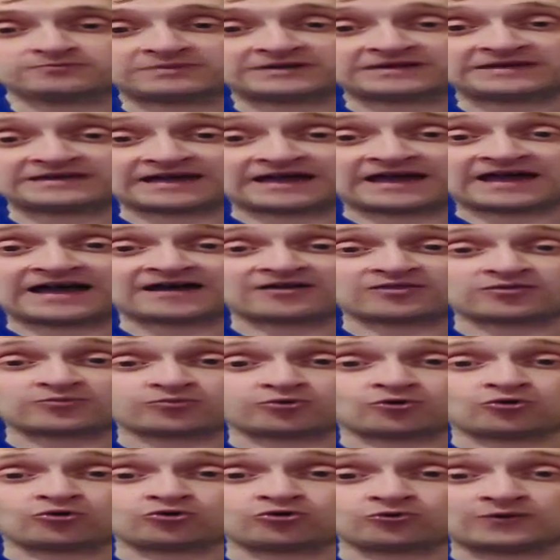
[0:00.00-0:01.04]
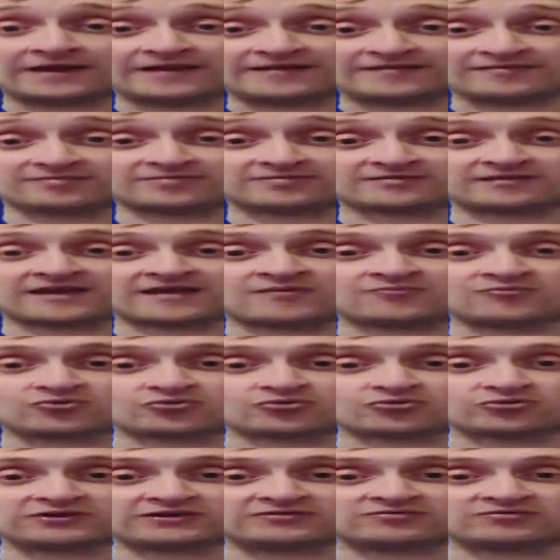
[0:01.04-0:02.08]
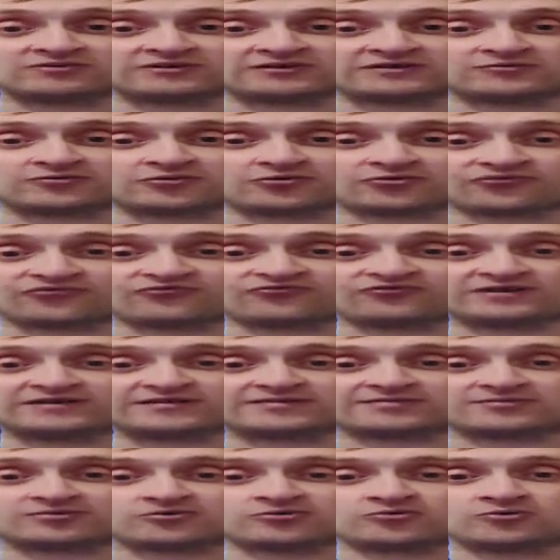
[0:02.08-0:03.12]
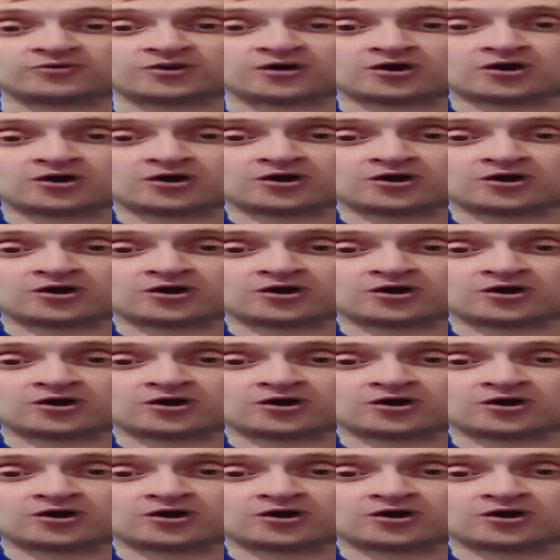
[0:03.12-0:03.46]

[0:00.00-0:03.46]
beat Hartlepool, who went to the Games League leaders 3-2.